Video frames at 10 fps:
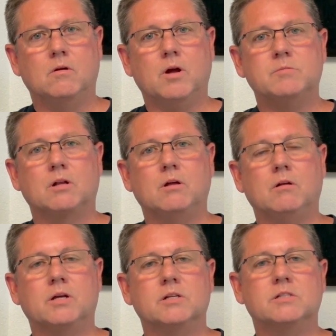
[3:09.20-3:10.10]
Oh,
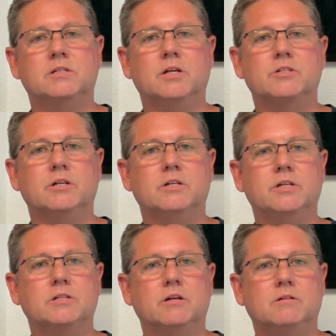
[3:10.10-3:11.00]
absolutely, because attention to
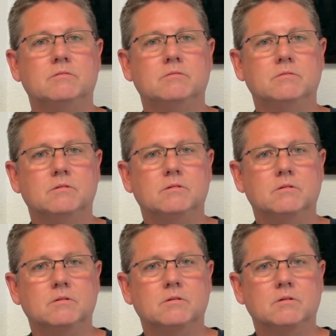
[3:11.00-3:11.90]
detail.
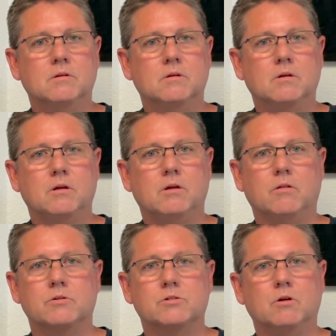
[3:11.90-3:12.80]
You know,
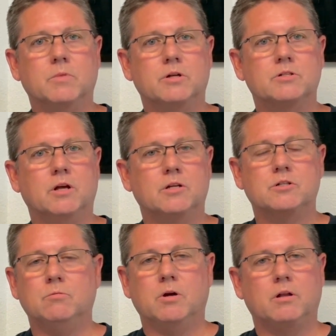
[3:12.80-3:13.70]
there's so much, as
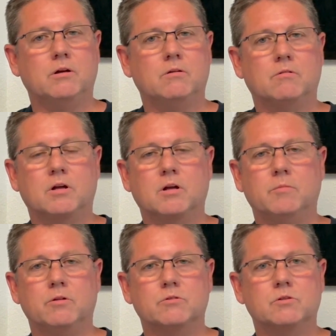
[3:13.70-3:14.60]
you well know, Rick, I
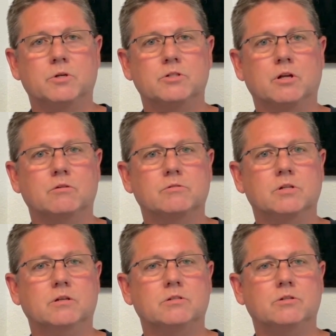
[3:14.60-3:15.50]
mean, there's so much that goes
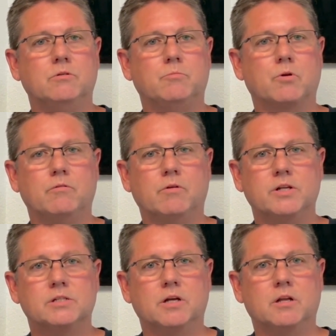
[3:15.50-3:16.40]
into
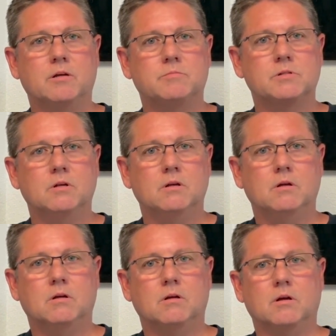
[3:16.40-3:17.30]
pre-race setups,
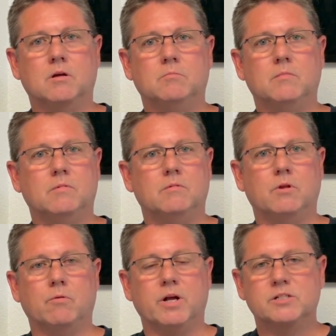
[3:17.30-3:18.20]
the
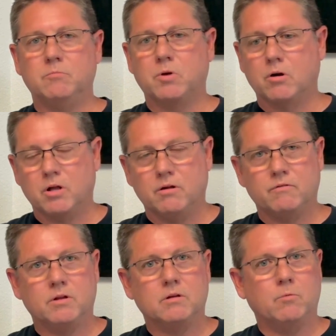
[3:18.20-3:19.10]
racing part of
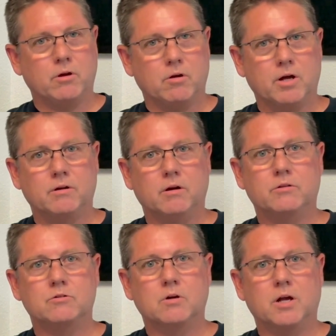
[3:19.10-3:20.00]
it when you're out there at
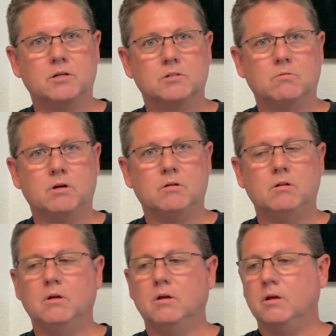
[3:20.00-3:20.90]
the track as well.
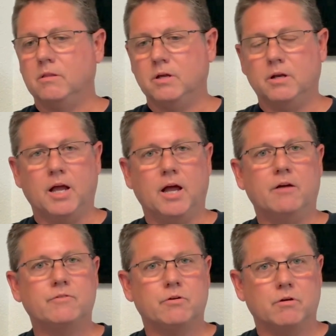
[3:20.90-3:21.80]
And then
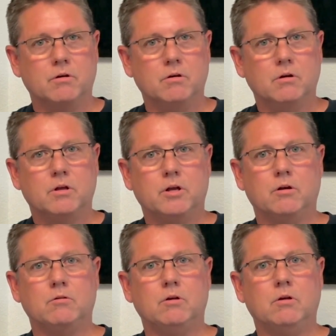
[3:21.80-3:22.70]
after, you
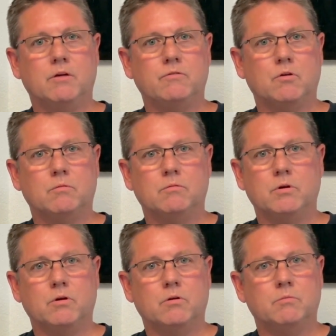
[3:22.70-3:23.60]
know, you have
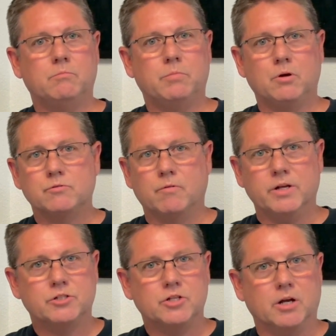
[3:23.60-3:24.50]
your
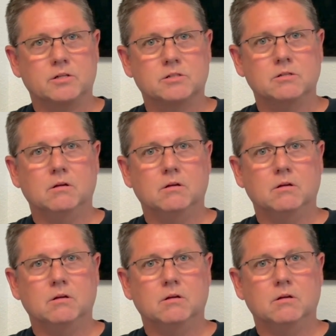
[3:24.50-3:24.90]
post-race checks.